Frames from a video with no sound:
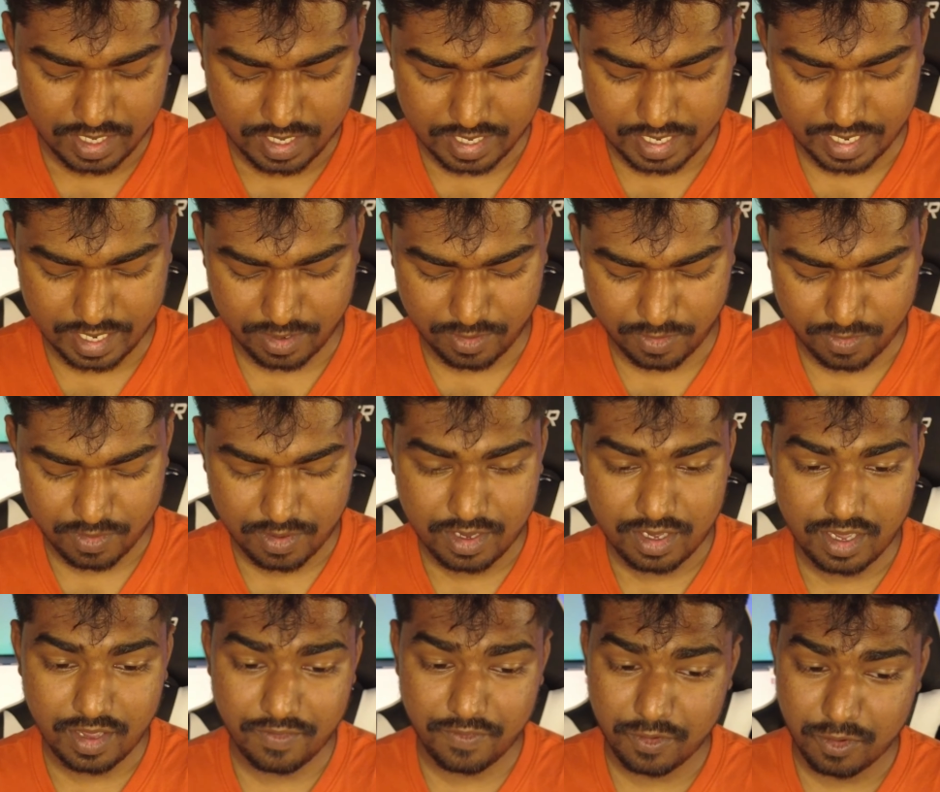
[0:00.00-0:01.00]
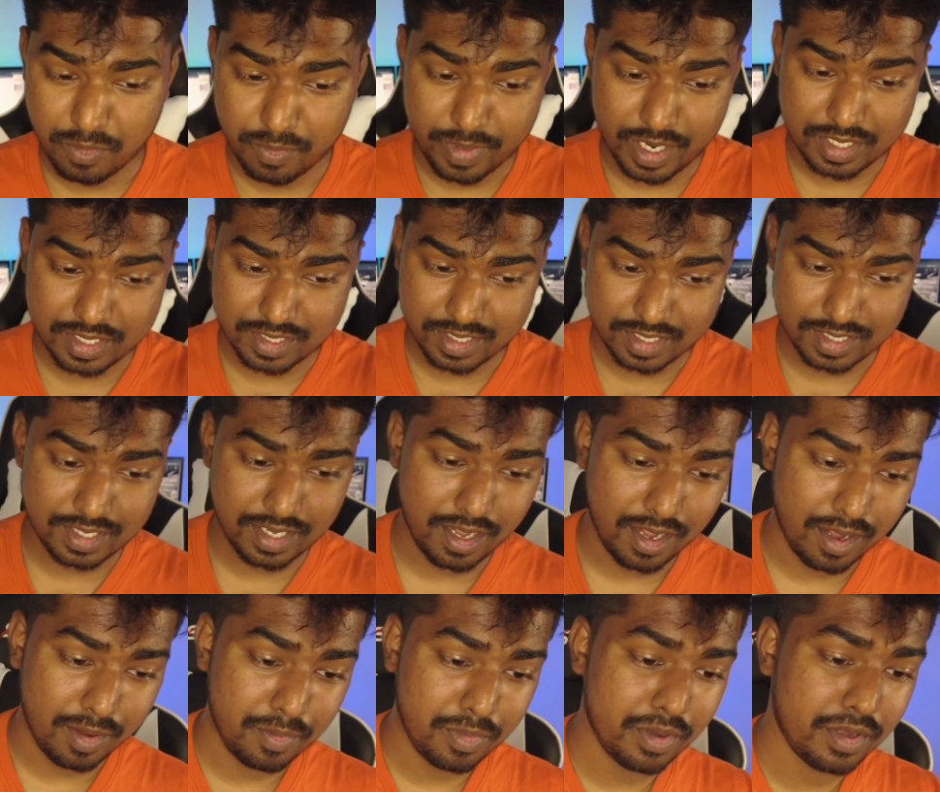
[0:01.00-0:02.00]
Now, if you mess this
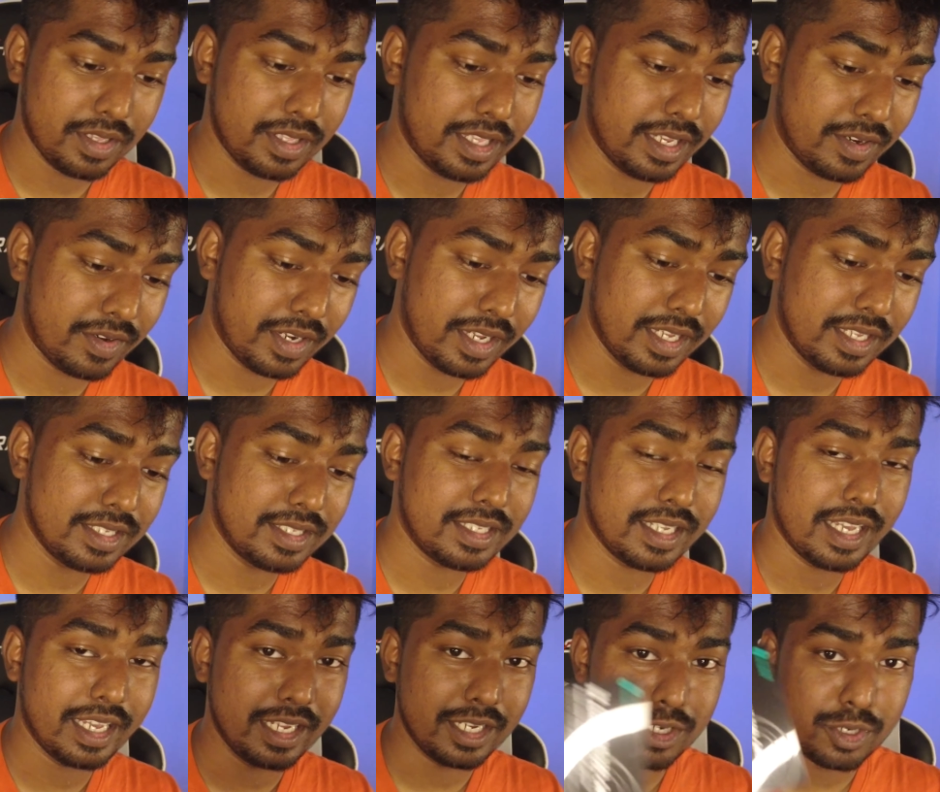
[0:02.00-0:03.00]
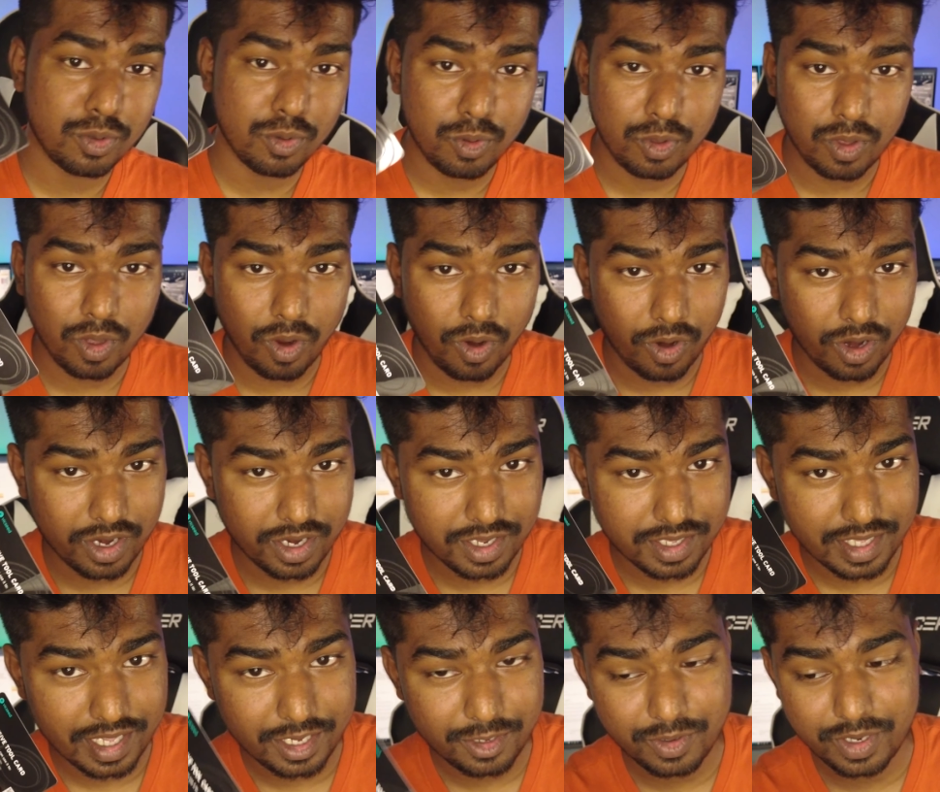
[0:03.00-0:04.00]
up, there is a tool cart
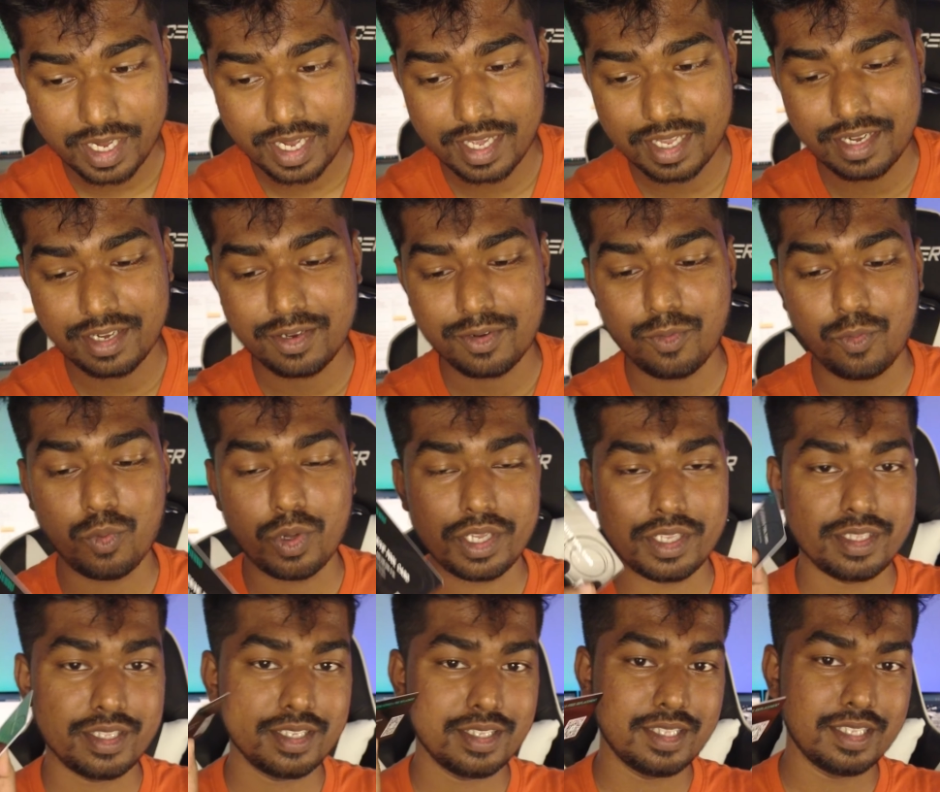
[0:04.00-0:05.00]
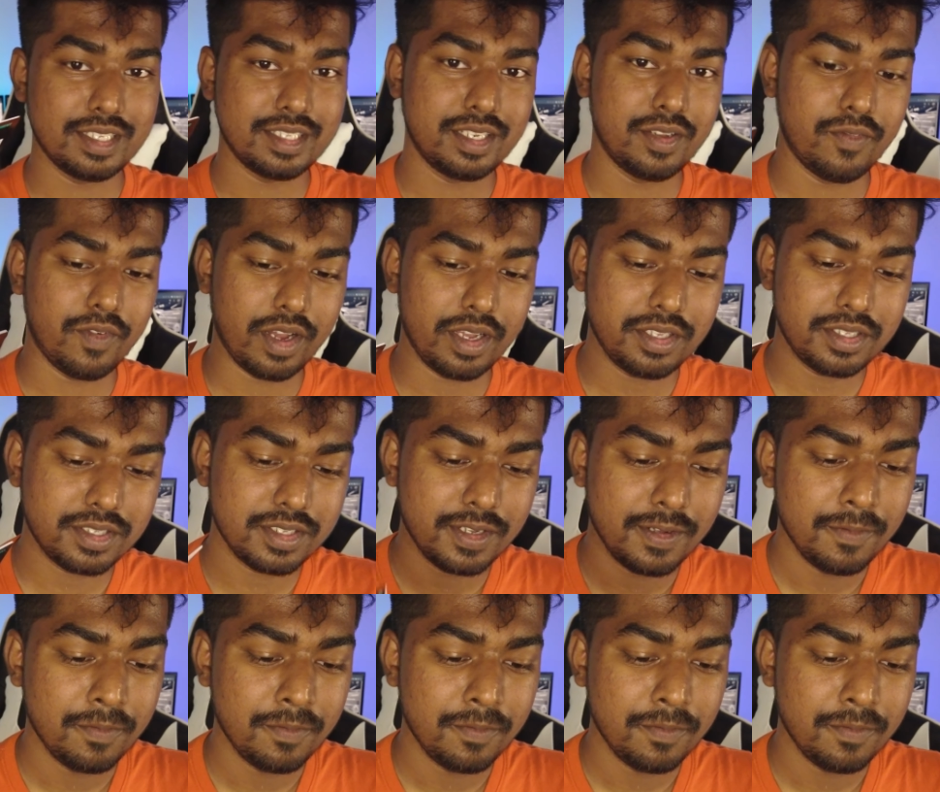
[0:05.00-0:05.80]
that you get with this device,